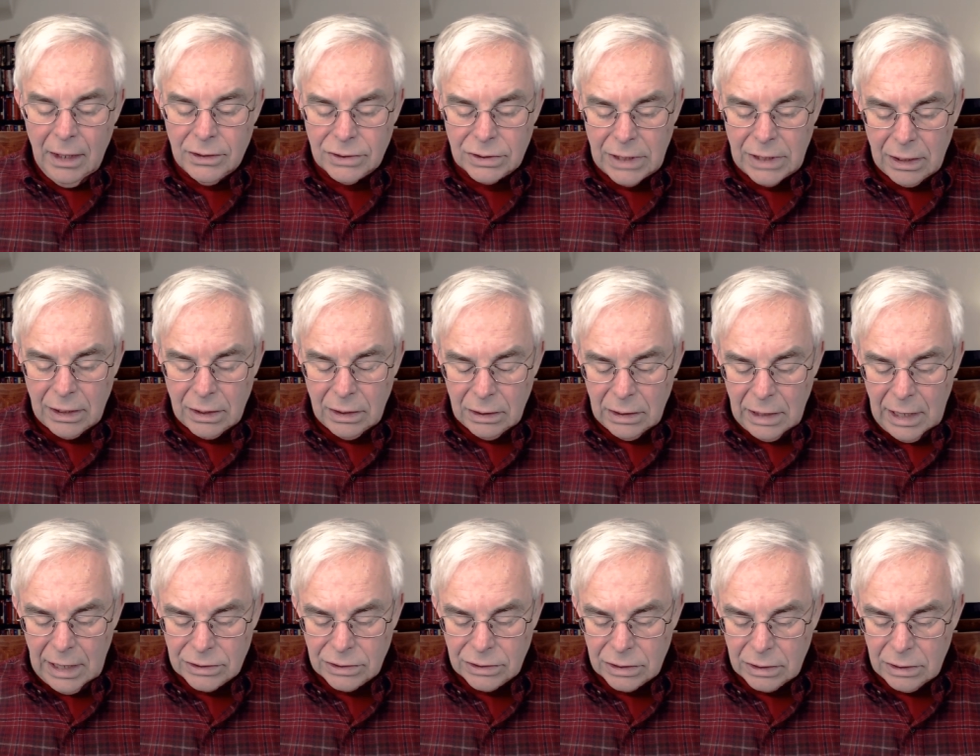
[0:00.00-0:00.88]

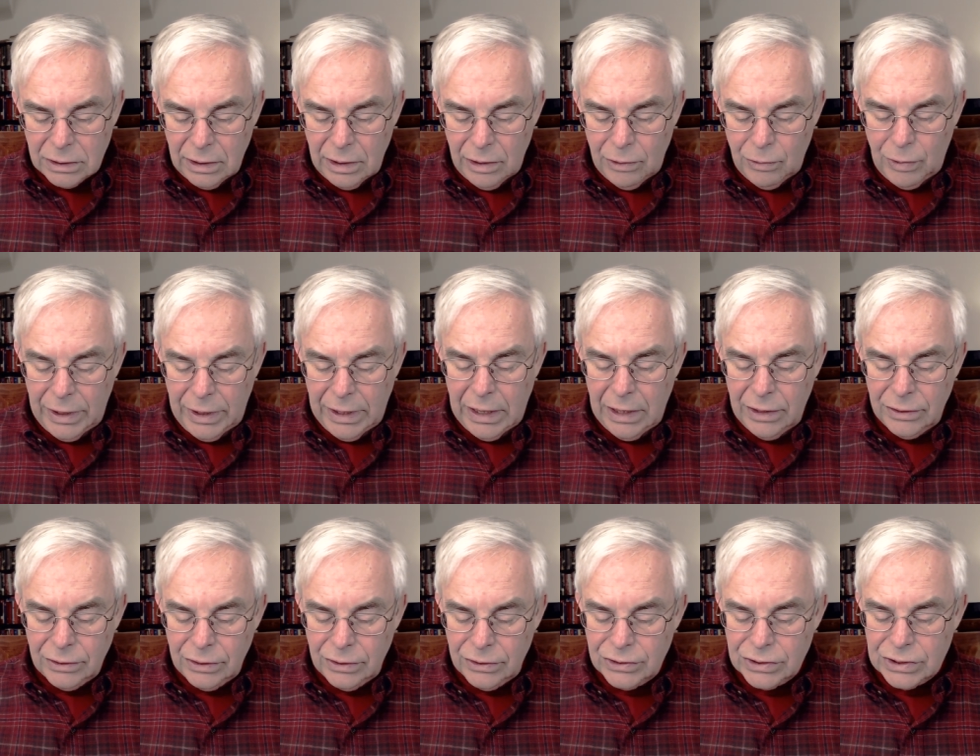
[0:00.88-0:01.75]
Psychologically, we
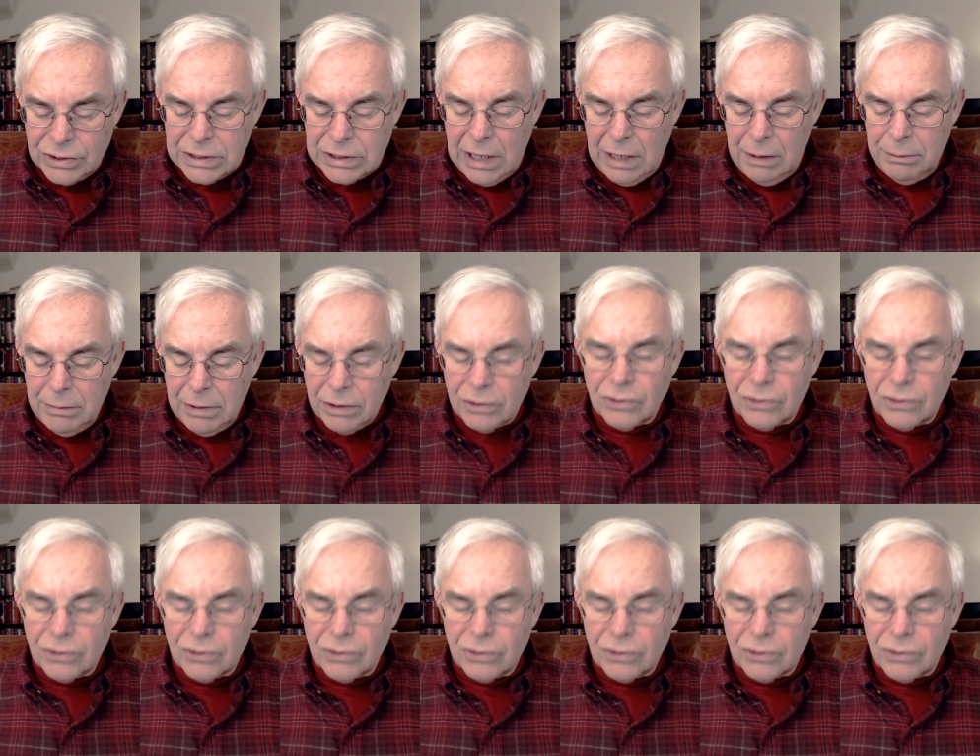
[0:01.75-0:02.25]
get the same